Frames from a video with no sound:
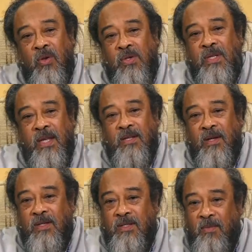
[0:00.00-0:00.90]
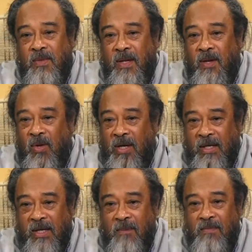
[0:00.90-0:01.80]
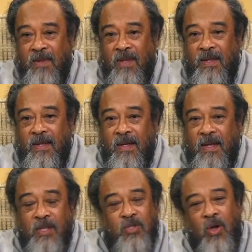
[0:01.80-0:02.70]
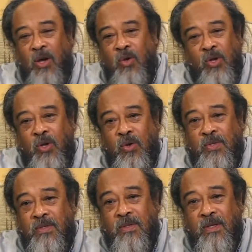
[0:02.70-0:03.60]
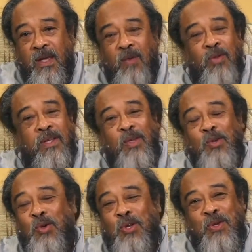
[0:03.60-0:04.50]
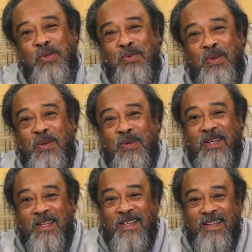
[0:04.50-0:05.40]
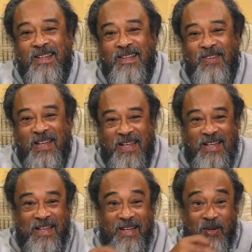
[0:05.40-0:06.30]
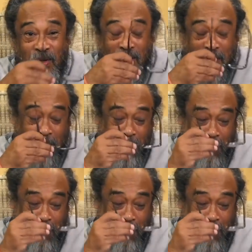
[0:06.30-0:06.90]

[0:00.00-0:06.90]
notes later or something and look at them. It's all good news. Everything good news for you today. Look.